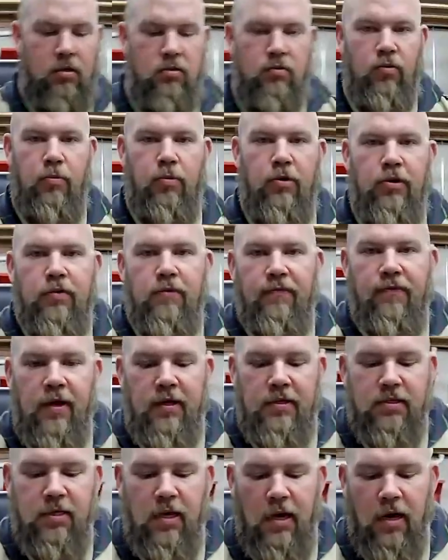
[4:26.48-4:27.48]
we put the
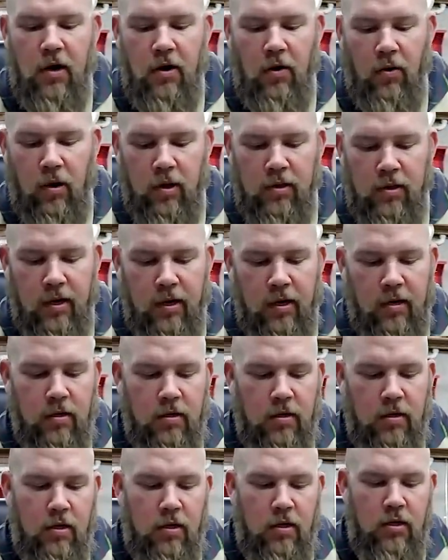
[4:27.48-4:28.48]
fancy arrow on there
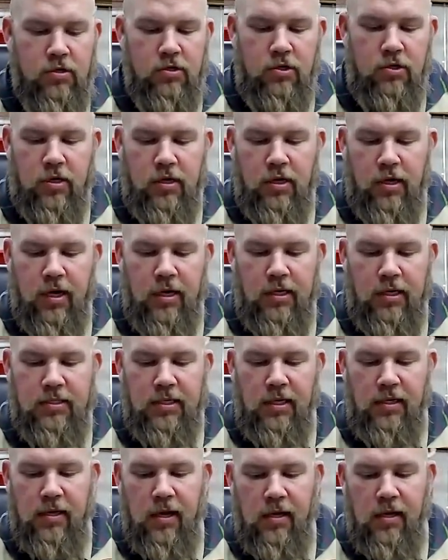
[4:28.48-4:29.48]
so you can kind of
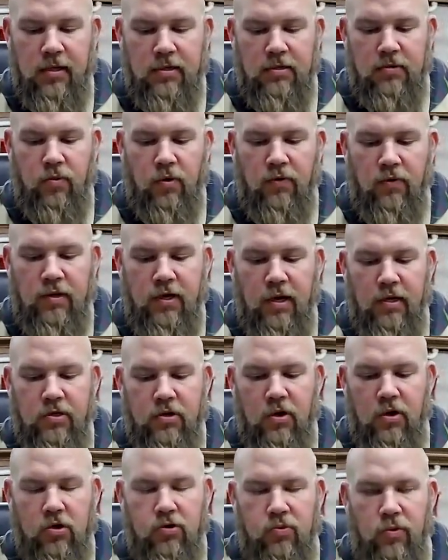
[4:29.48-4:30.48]
see that. And this is one of the test
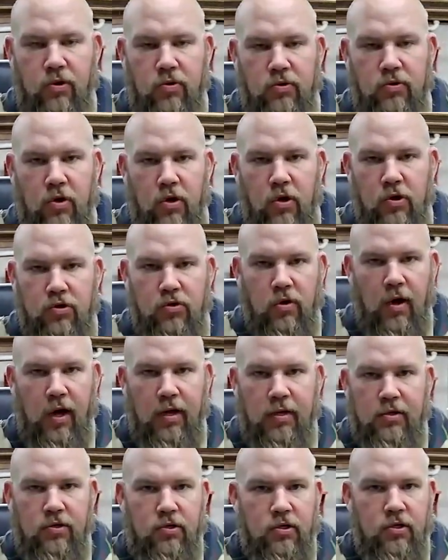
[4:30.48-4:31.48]
cars we use in our tracks
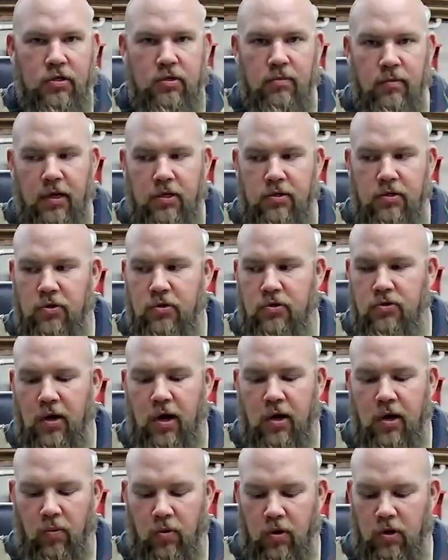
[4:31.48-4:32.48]
just to make sure the
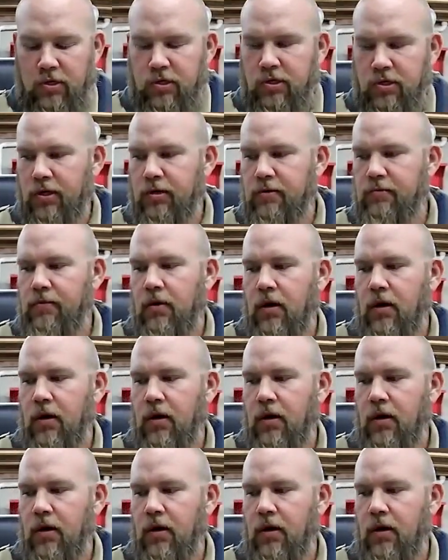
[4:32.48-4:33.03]
track works good.